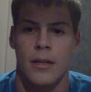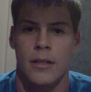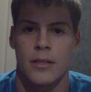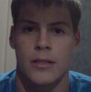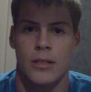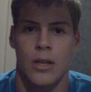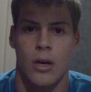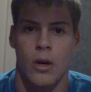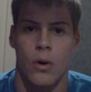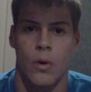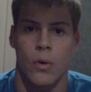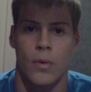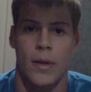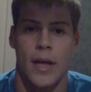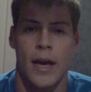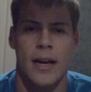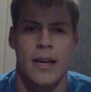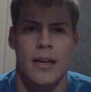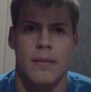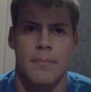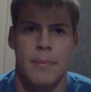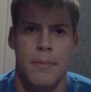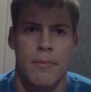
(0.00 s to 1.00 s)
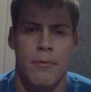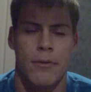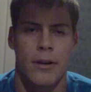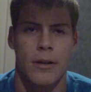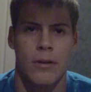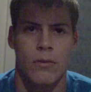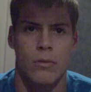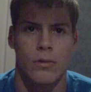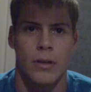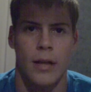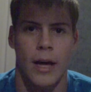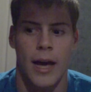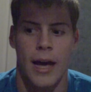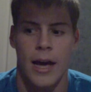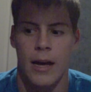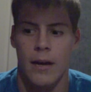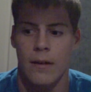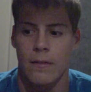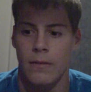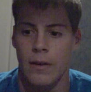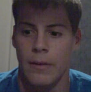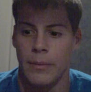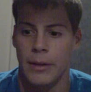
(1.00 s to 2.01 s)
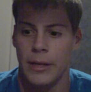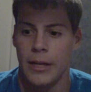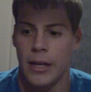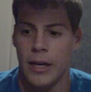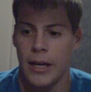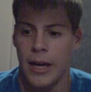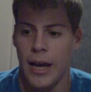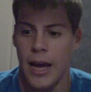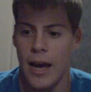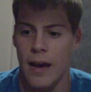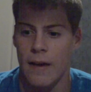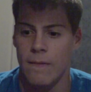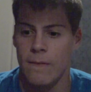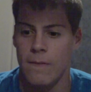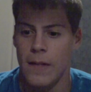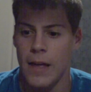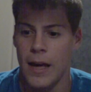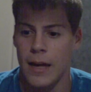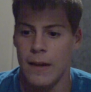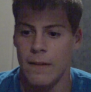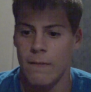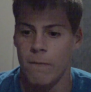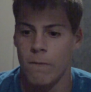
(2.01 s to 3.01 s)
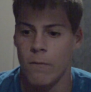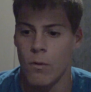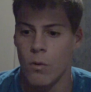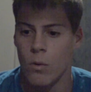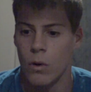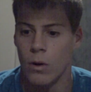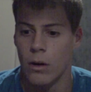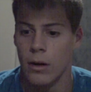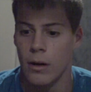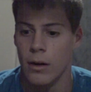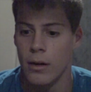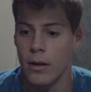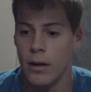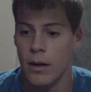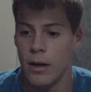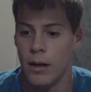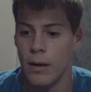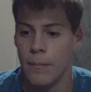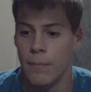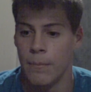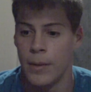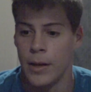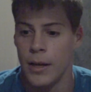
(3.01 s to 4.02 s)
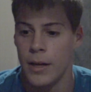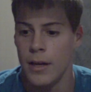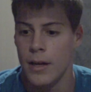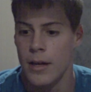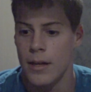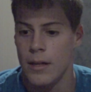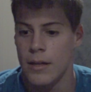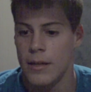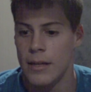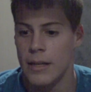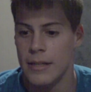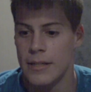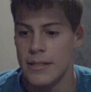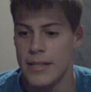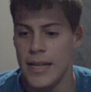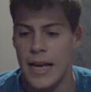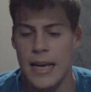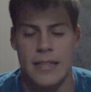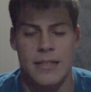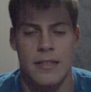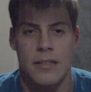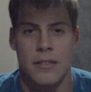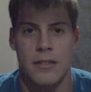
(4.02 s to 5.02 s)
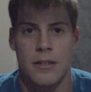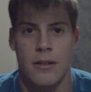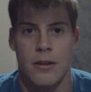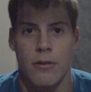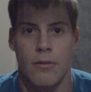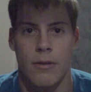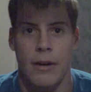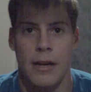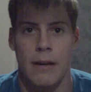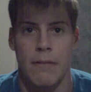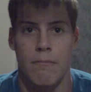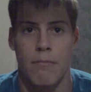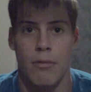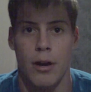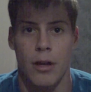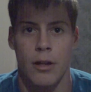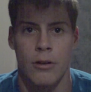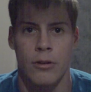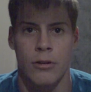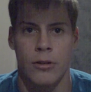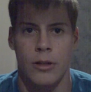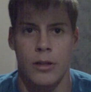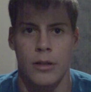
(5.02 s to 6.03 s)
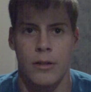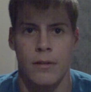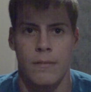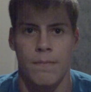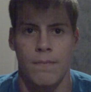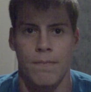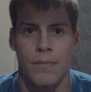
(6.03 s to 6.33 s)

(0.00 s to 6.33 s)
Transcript: So that could be pretty cool to have. I mean, I have that for the Assassin's Creed Brotherhood.